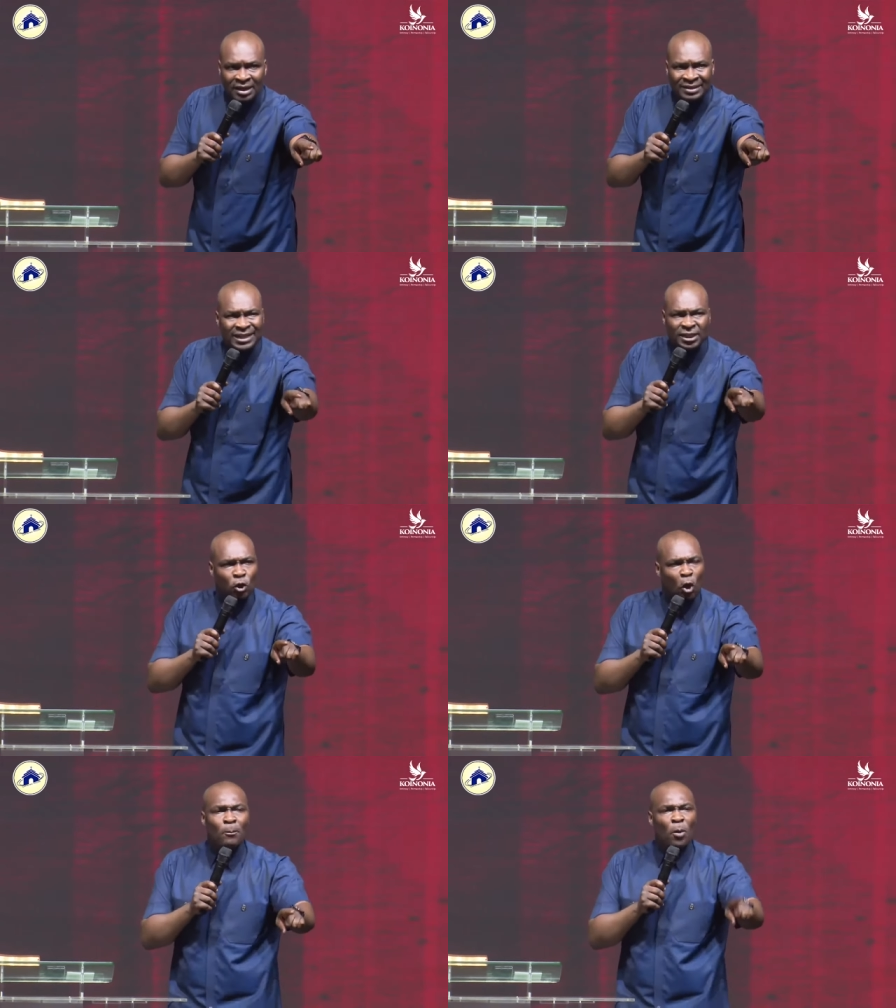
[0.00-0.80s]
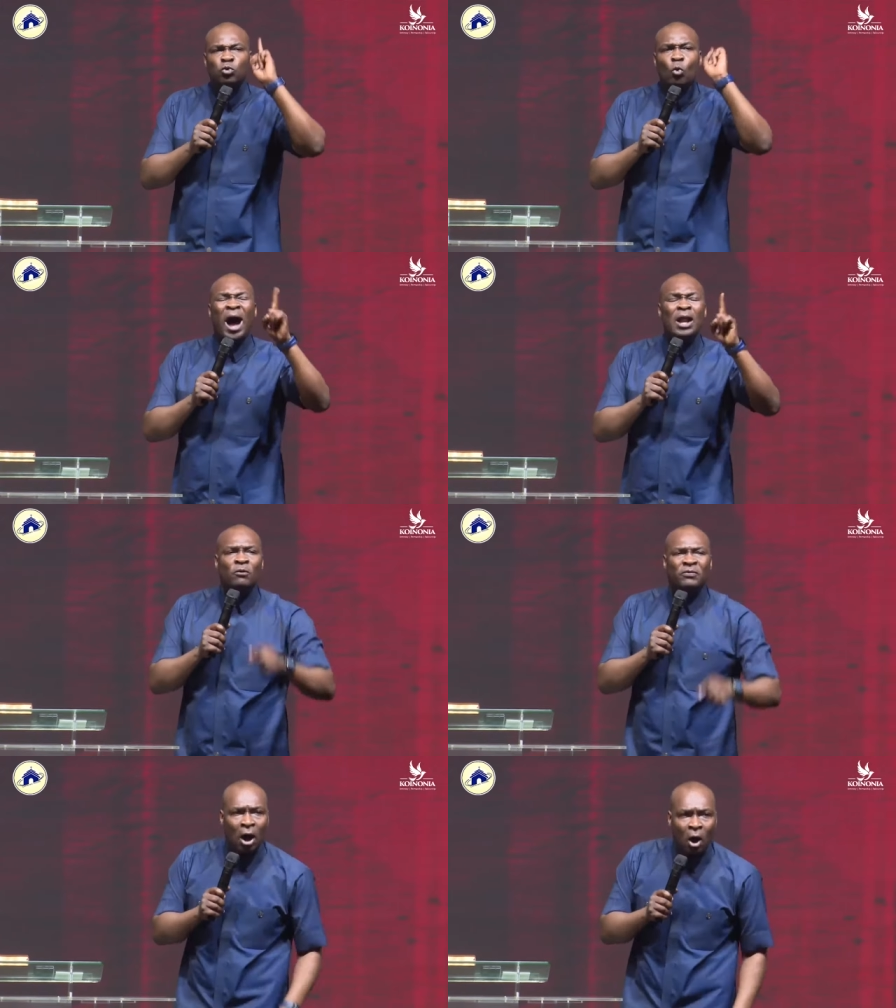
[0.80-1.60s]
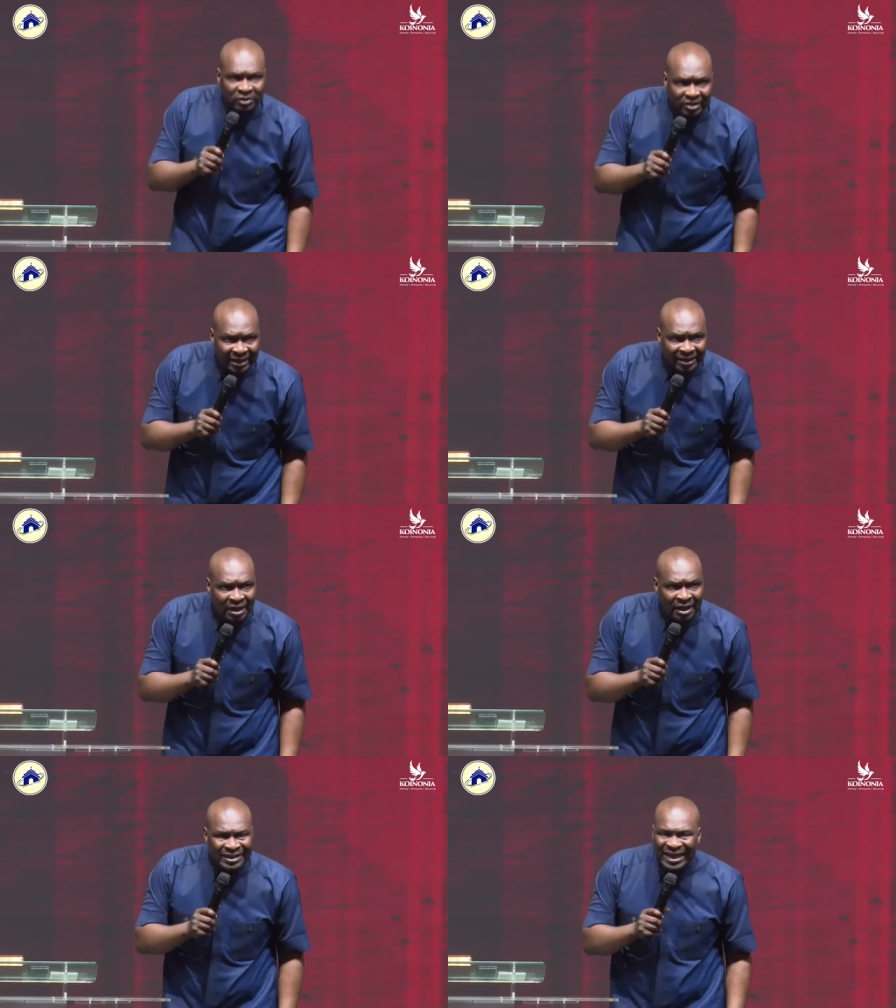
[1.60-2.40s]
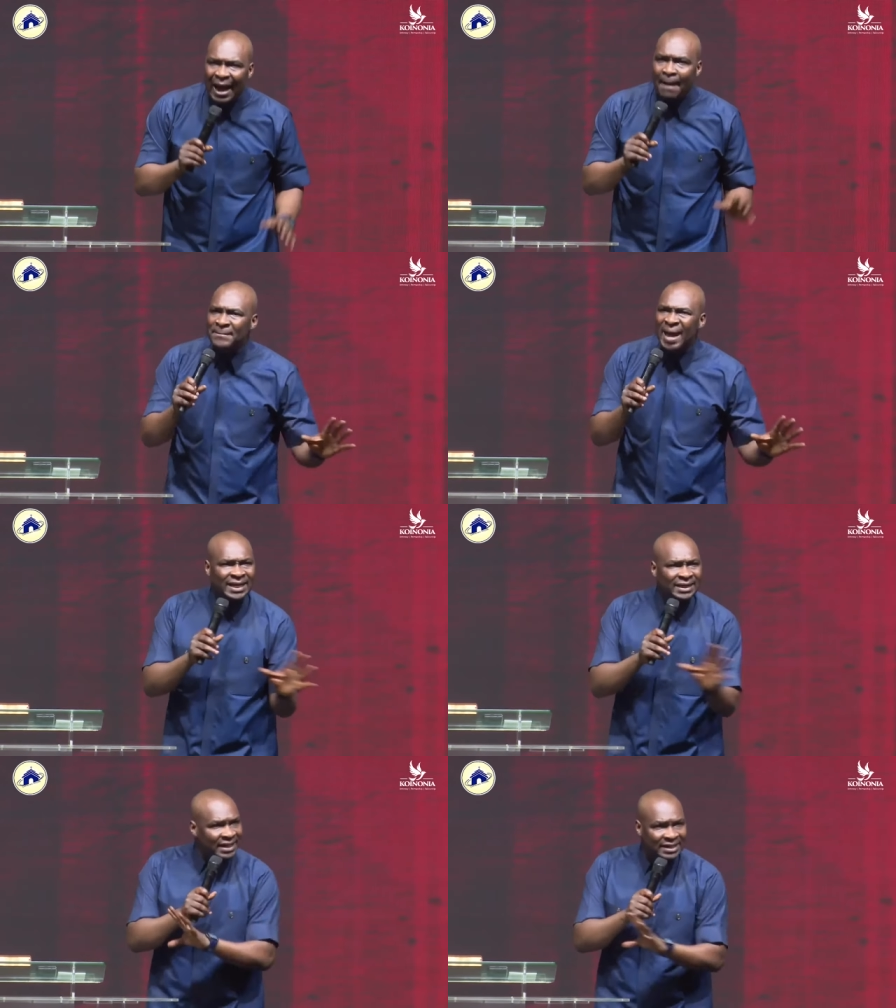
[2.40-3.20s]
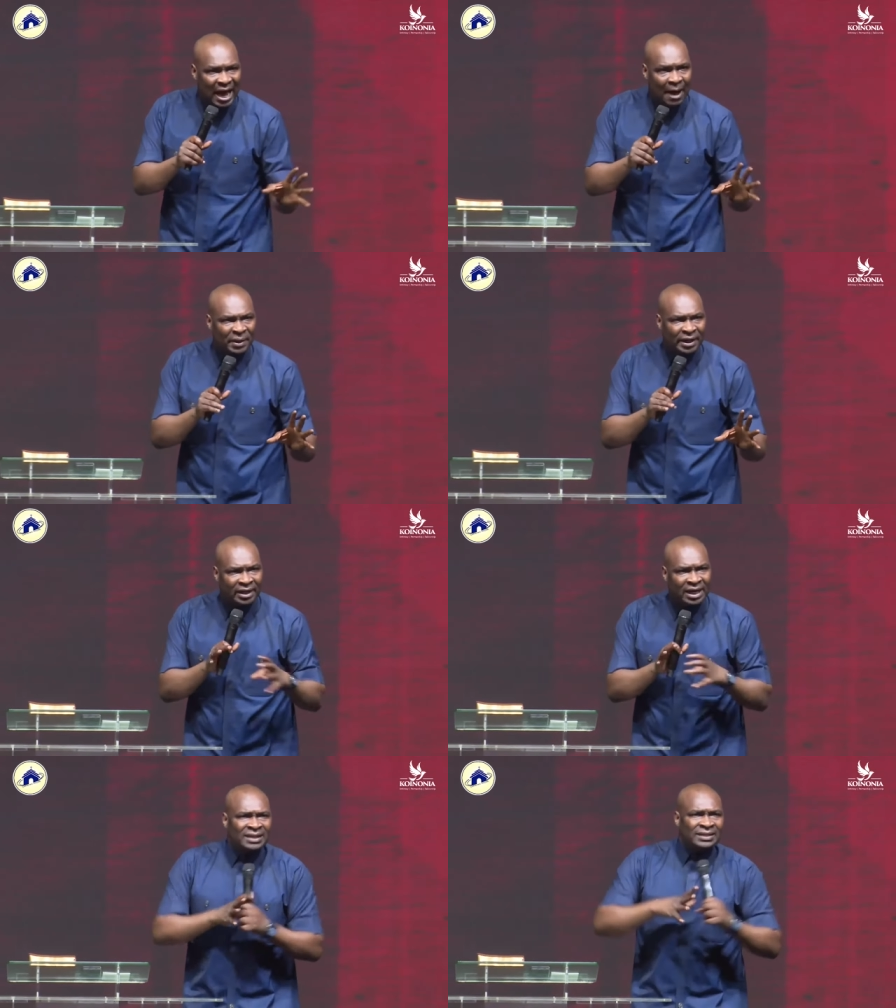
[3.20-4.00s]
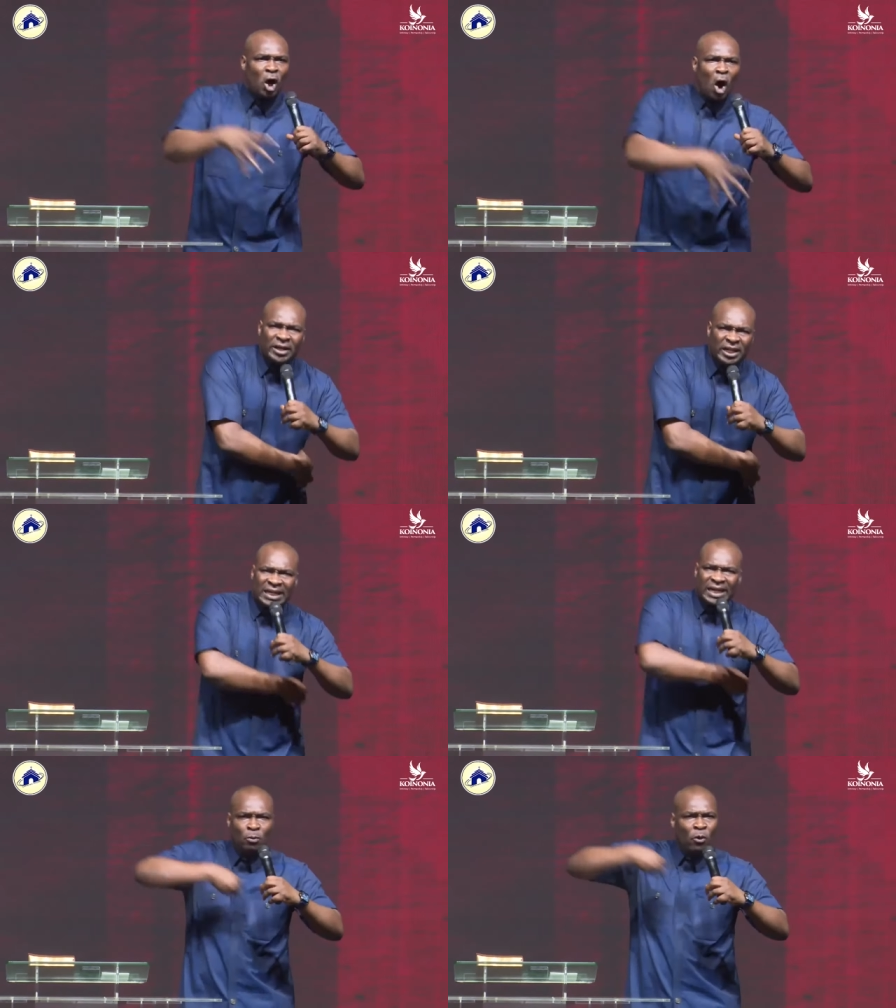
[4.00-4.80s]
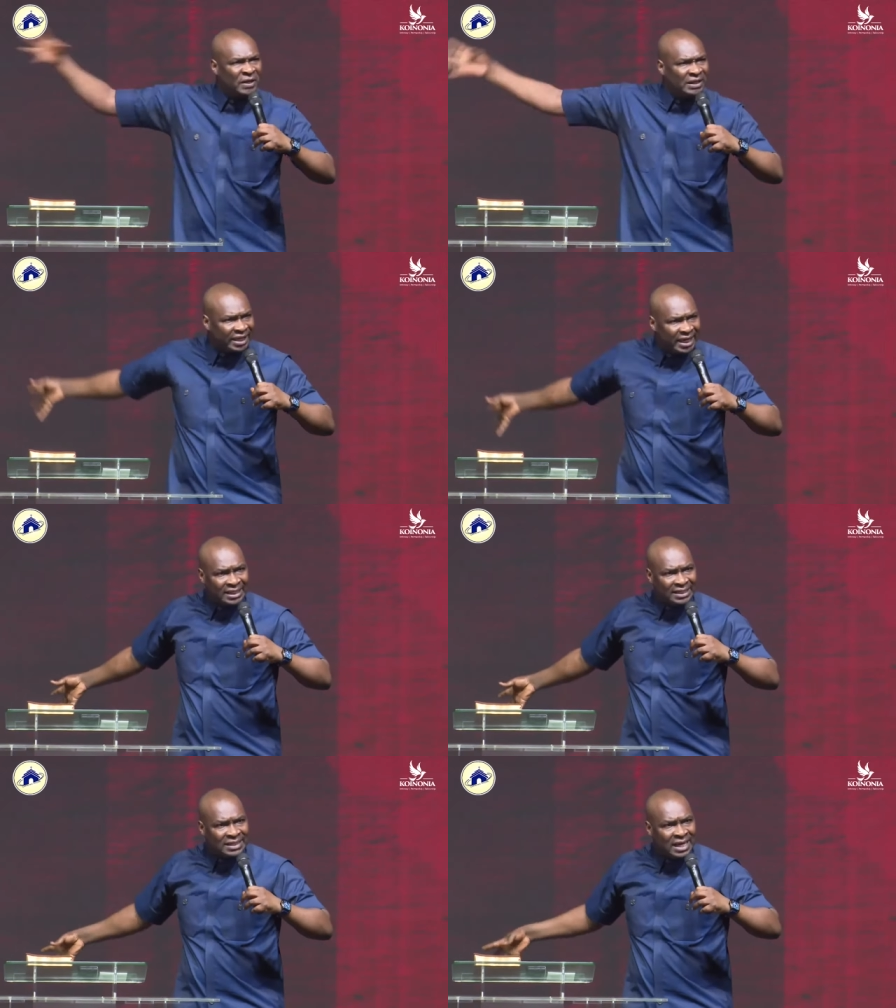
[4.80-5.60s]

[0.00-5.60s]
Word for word: That is almost one over a hundred. There are many things happening. God is removing things.